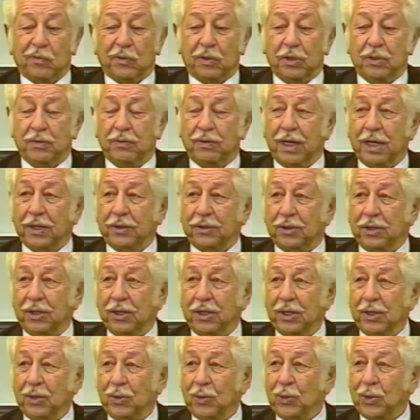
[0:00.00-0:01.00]
you've got the
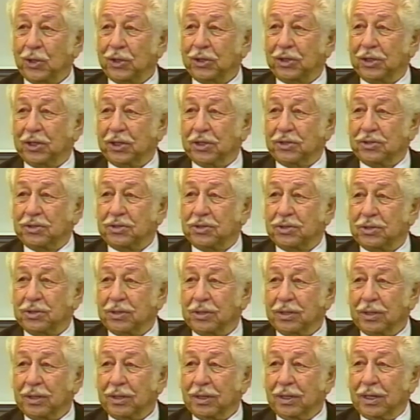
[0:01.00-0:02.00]
little
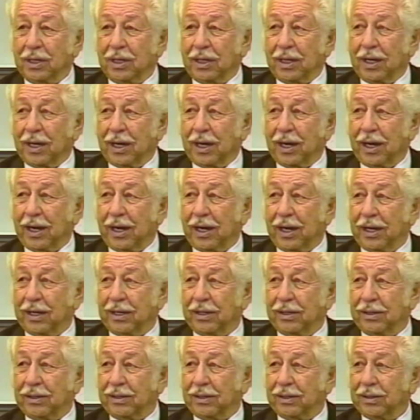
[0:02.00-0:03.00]
rootlets
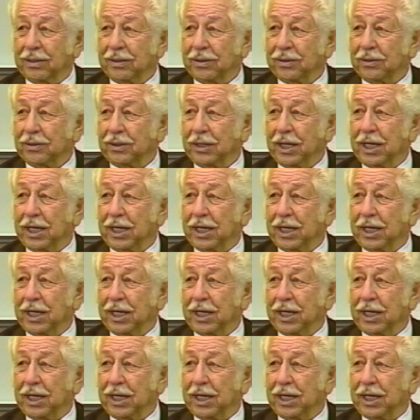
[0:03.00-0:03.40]
and uh,